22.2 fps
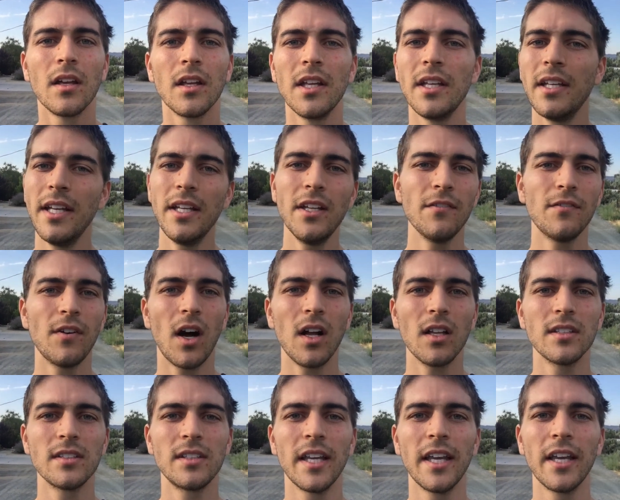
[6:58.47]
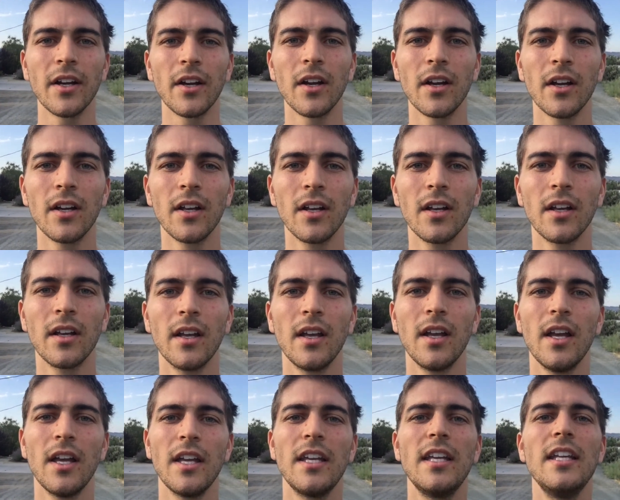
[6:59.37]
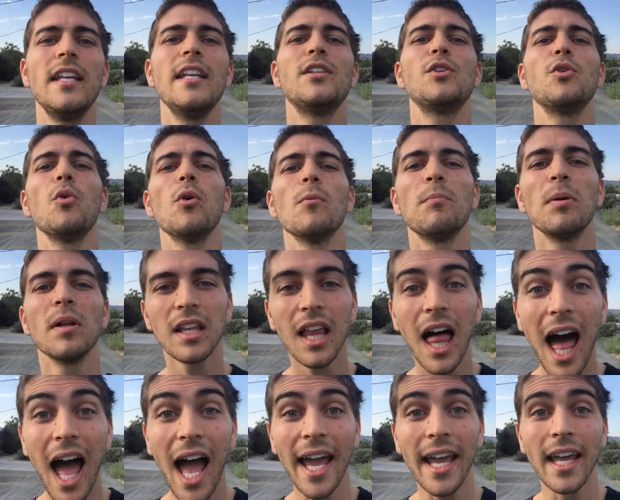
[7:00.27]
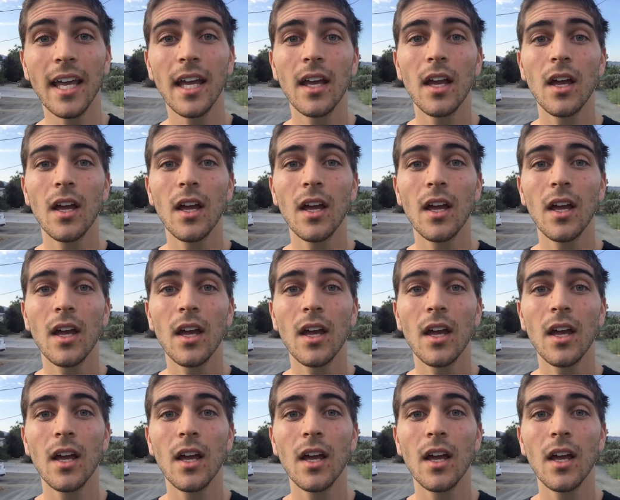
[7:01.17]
you need to volunteer. You need to apply.